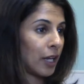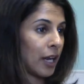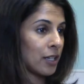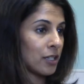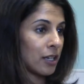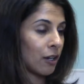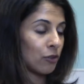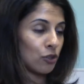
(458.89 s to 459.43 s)

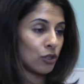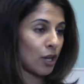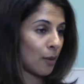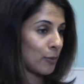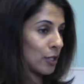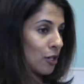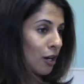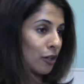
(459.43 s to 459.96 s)
Hands down, you should
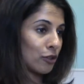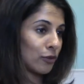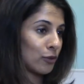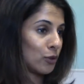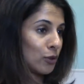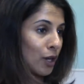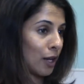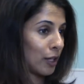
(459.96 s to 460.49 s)
not be a doctor if
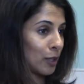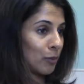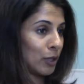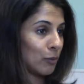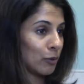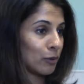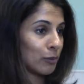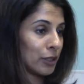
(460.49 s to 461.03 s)
you do not like
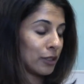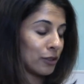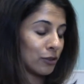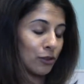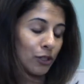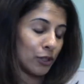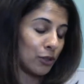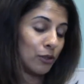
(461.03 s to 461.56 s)
people, because
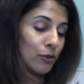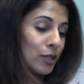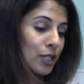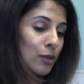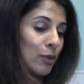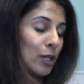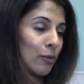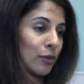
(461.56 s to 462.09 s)
all you do is
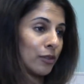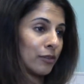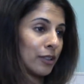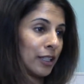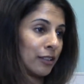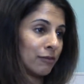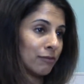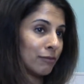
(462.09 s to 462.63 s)
see people
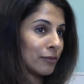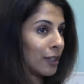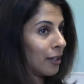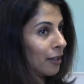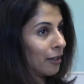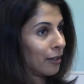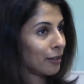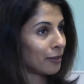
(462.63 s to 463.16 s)
and
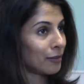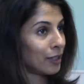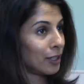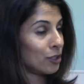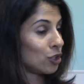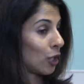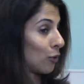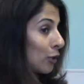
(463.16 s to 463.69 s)
they
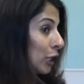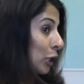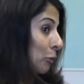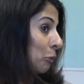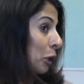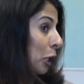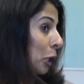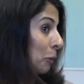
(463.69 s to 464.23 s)
generally
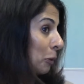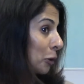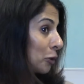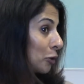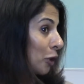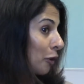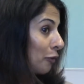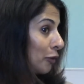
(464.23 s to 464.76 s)
complain
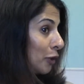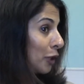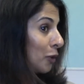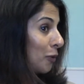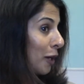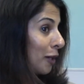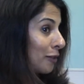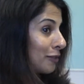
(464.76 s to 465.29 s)
because they're not feeling
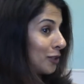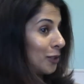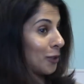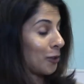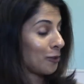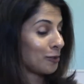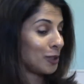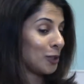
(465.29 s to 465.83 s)
well. You
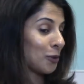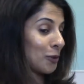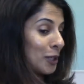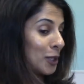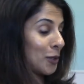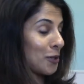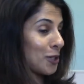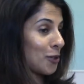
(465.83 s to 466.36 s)
know, you don't
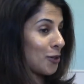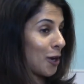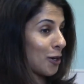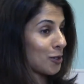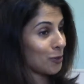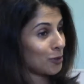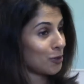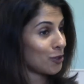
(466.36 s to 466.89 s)
really go see your
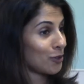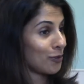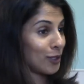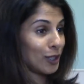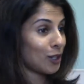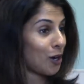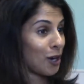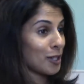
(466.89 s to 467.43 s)
doctor when you're just
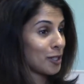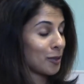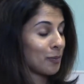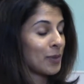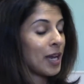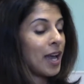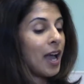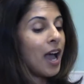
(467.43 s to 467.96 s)
feeling
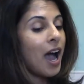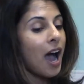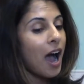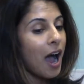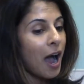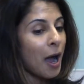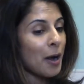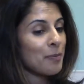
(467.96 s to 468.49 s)
awesome.
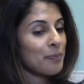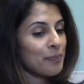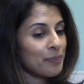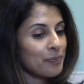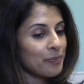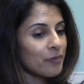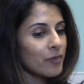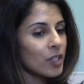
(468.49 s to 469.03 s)

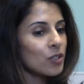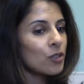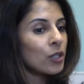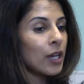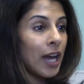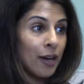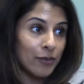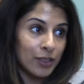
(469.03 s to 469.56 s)
So
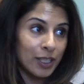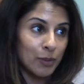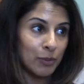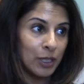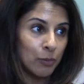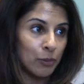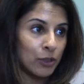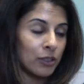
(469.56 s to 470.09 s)
you have to like
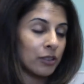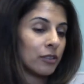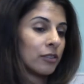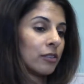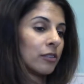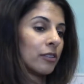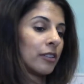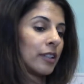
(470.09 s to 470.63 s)
people.
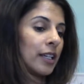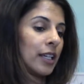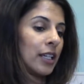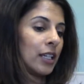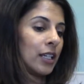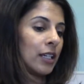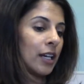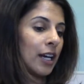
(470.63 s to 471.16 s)

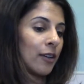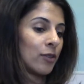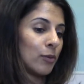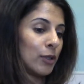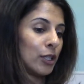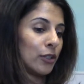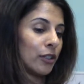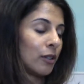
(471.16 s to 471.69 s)
You have to
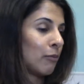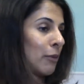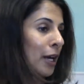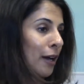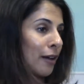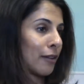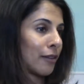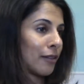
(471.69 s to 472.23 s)
be good at
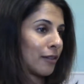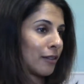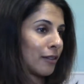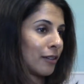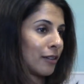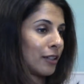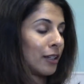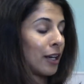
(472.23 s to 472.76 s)
math.
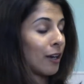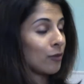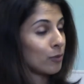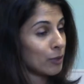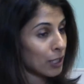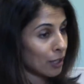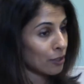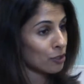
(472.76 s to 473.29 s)
You have to
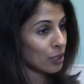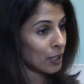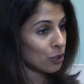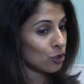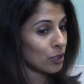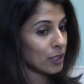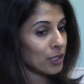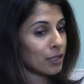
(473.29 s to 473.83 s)
be
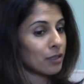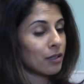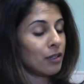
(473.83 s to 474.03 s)
conscientious.